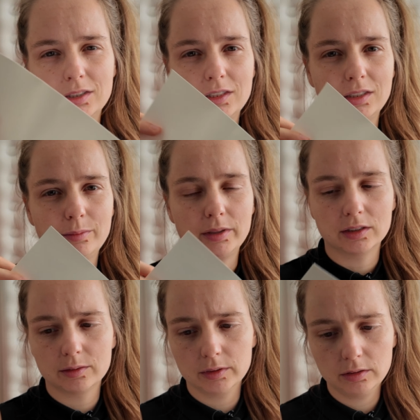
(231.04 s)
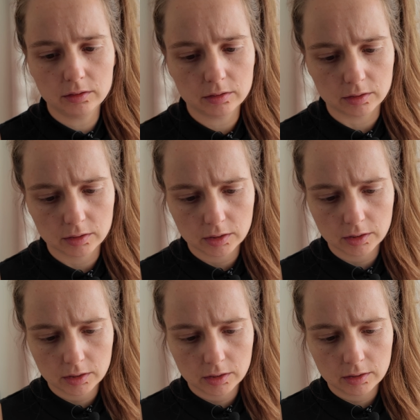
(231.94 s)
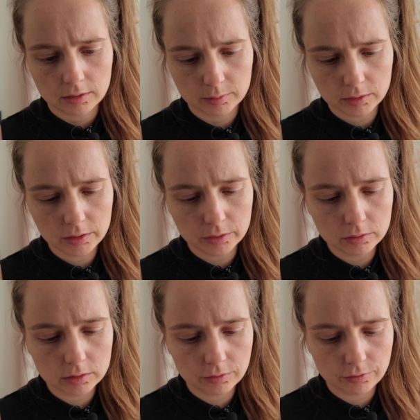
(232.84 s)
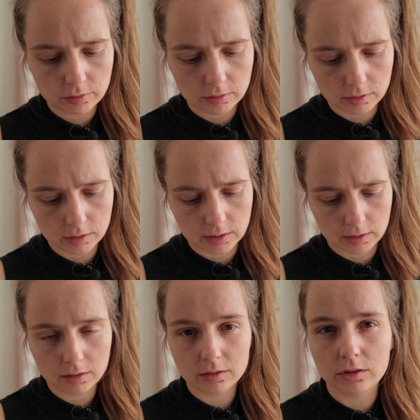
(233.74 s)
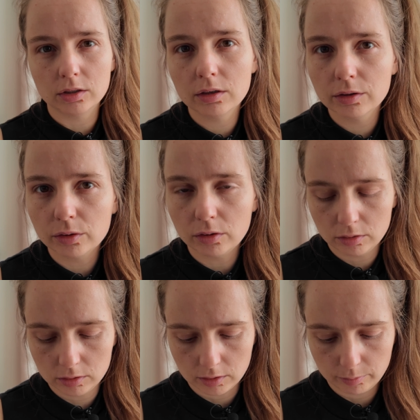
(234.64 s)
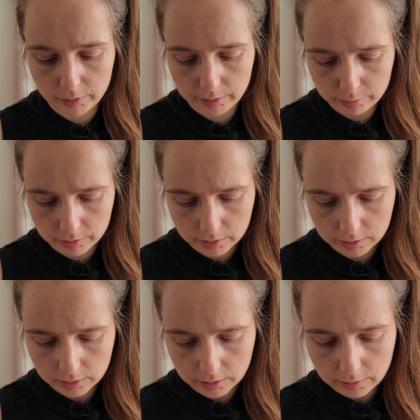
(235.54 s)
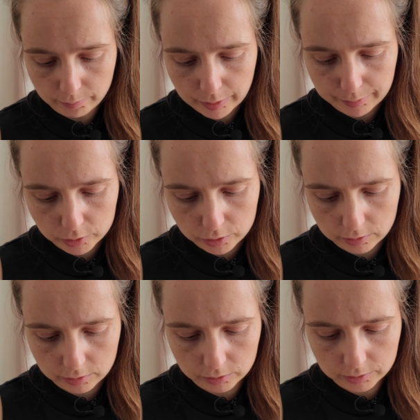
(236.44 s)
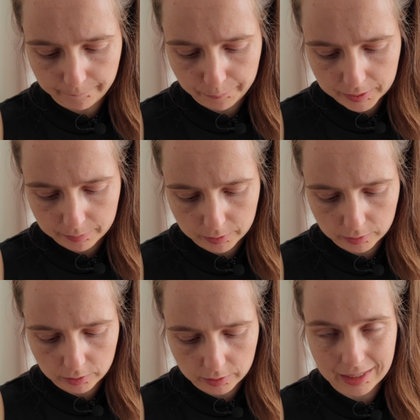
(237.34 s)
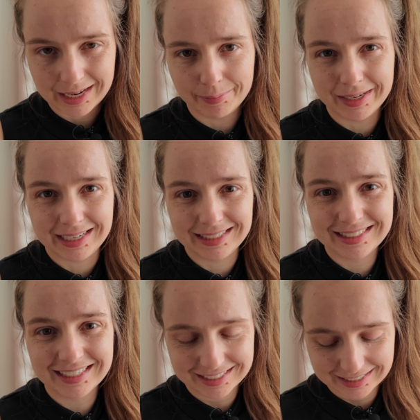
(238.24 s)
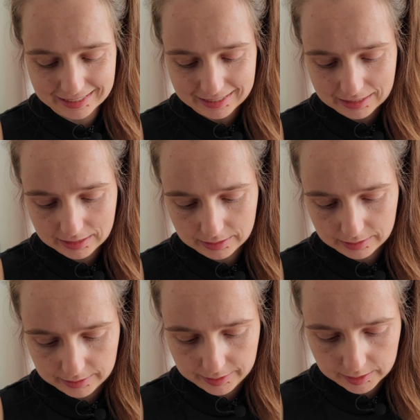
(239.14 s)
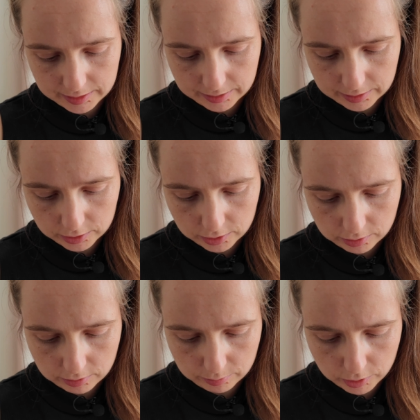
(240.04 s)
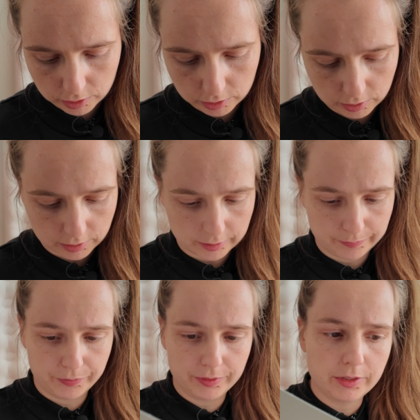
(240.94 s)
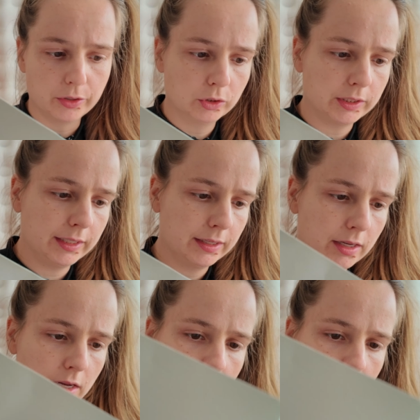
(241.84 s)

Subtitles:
sheet, because I'm gonna use it for like a journal, like paper journals. I'm not gonna laminate these stickers, so I'm just using